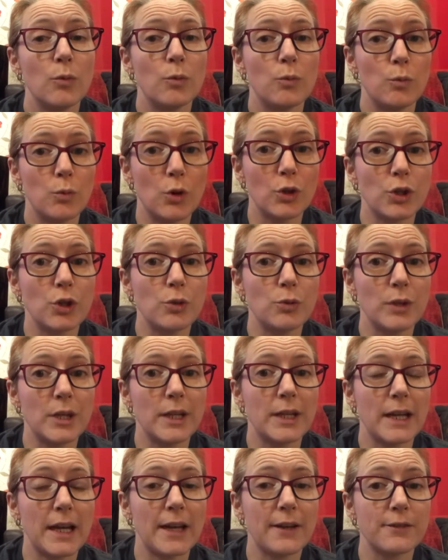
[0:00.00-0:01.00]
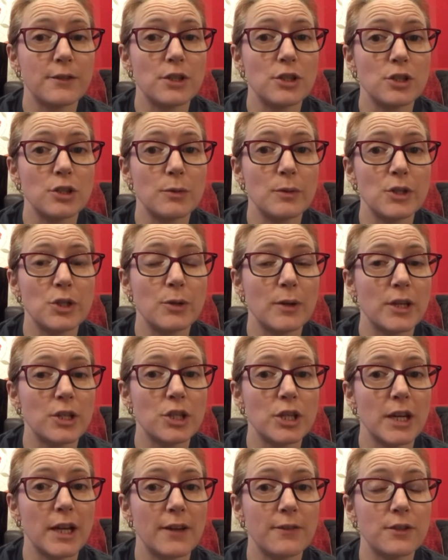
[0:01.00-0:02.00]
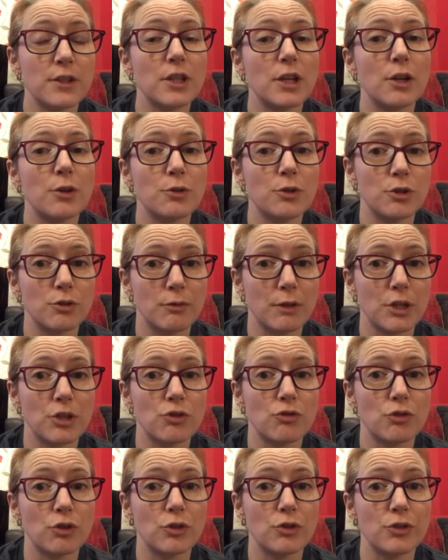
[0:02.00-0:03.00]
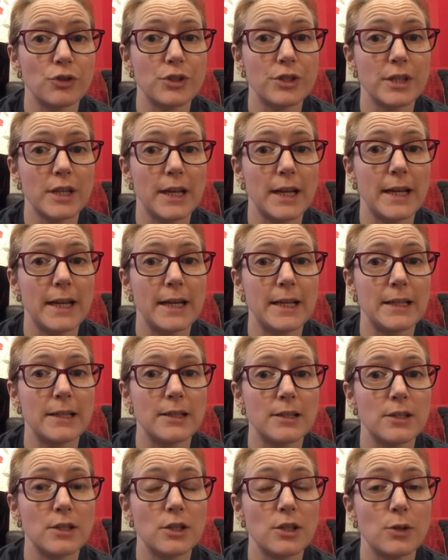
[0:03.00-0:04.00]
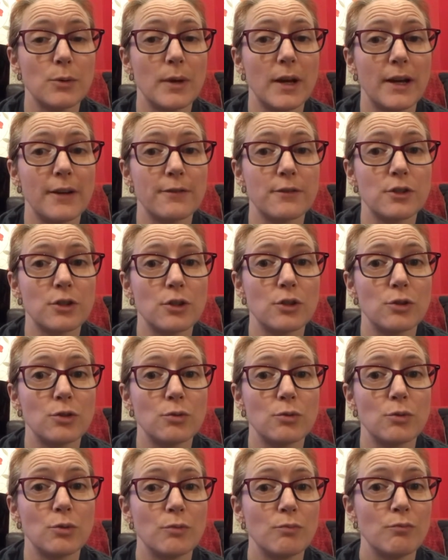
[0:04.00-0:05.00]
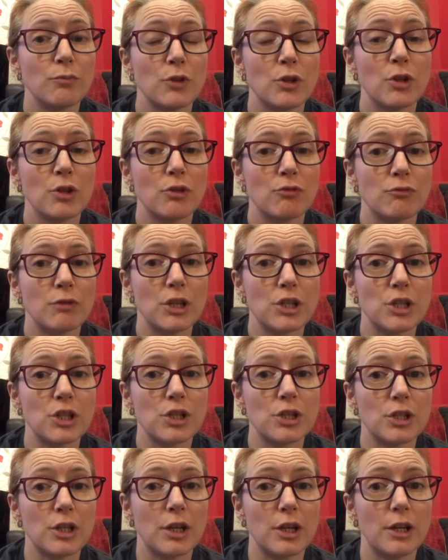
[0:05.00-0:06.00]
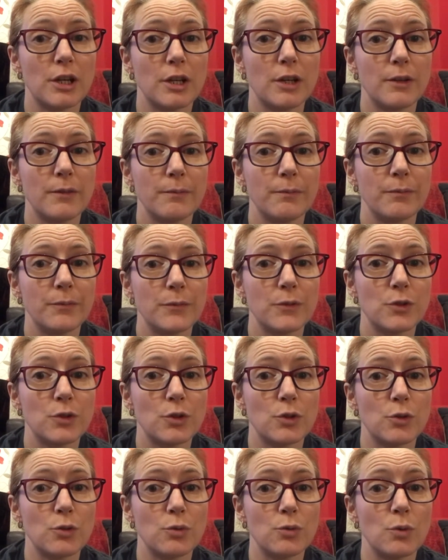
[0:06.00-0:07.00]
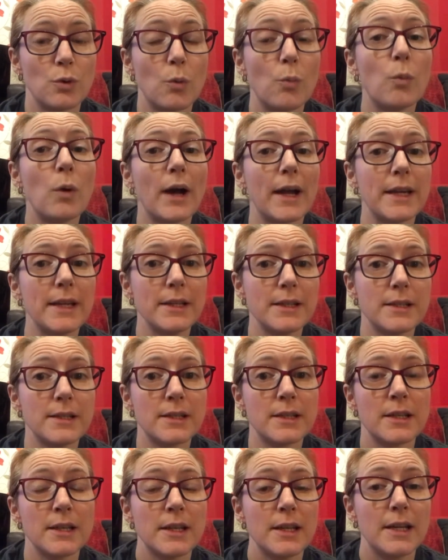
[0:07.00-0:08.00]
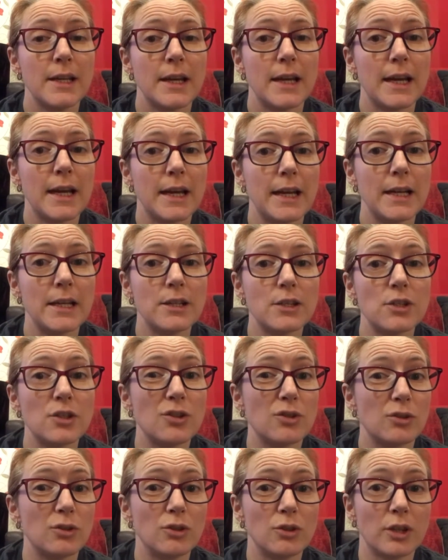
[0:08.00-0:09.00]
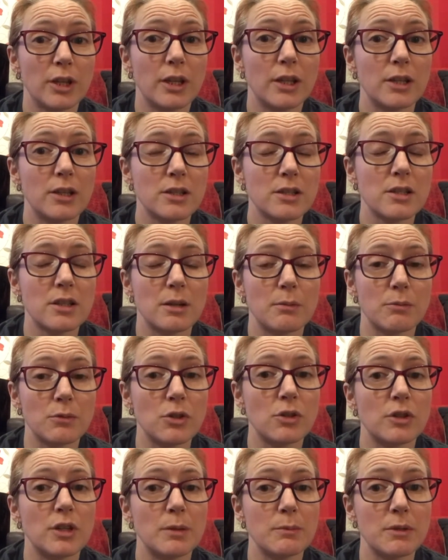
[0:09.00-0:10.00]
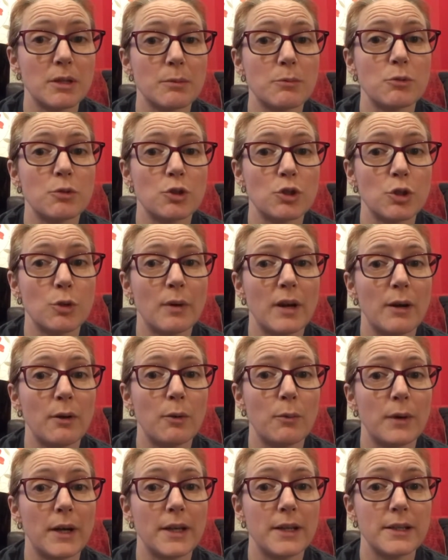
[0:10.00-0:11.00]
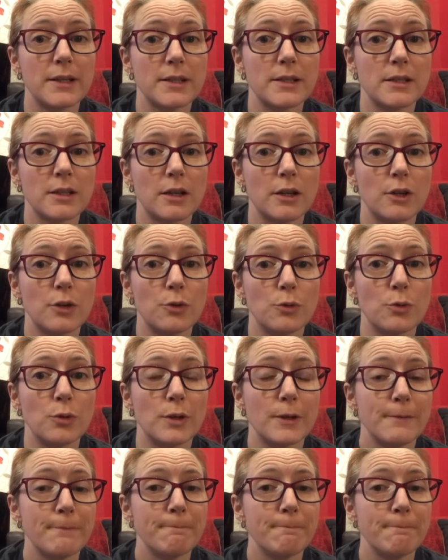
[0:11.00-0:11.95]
what you then have to do is you actually have to go to the restaurants and you have to register to wait, and you're looking at sometimes up to a 2-hour wait. So